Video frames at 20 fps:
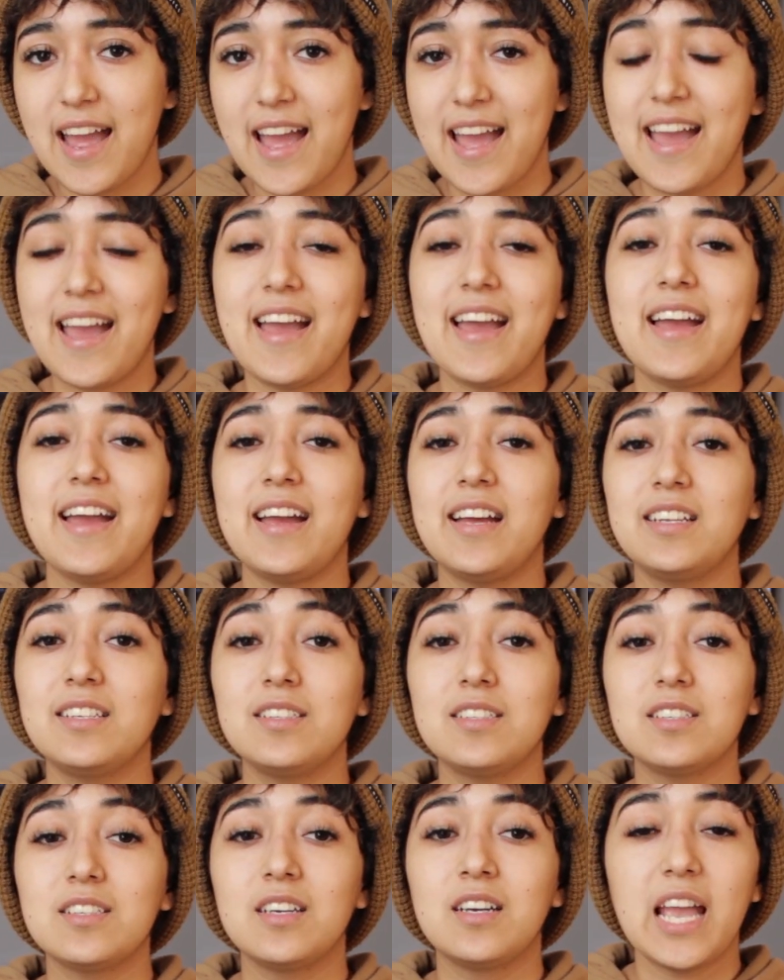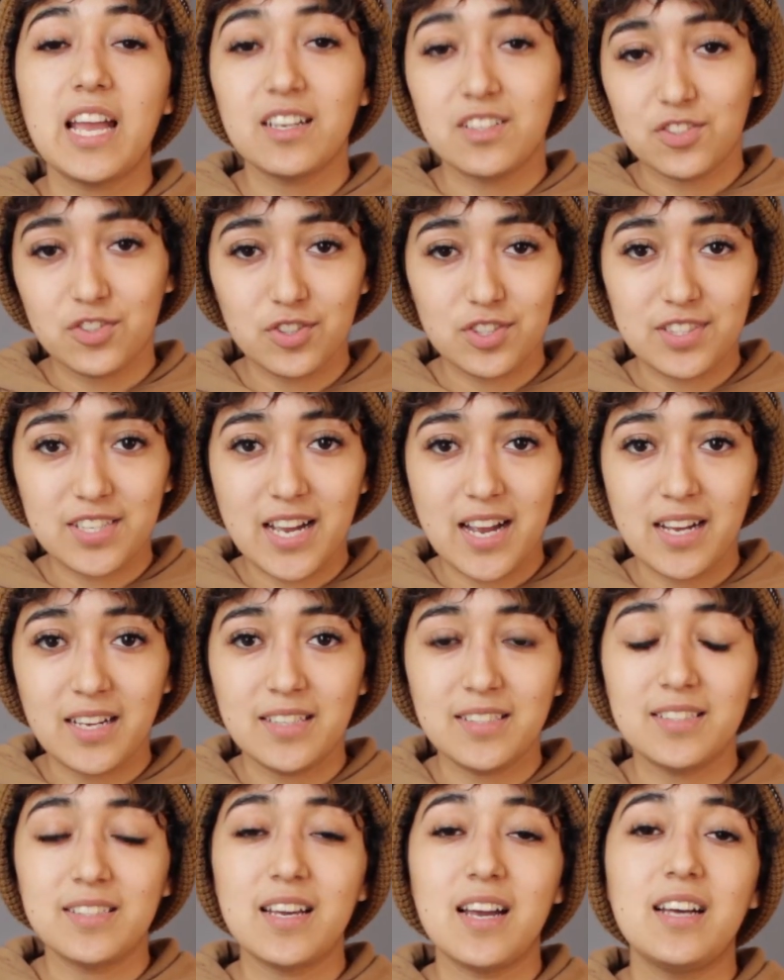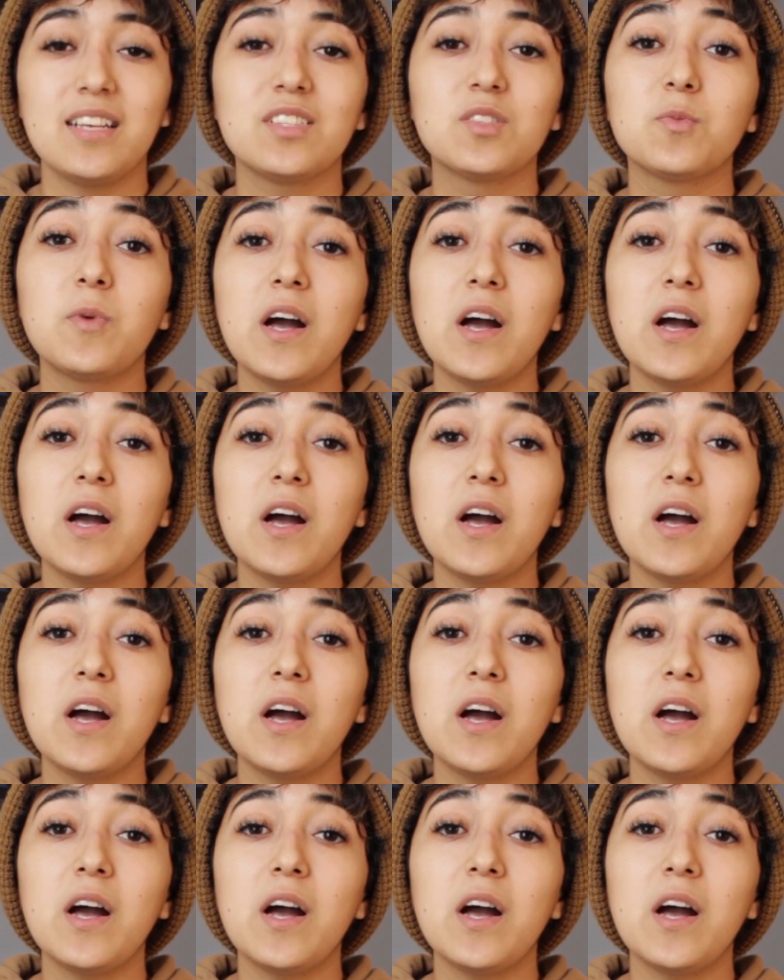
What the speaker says: and exercise as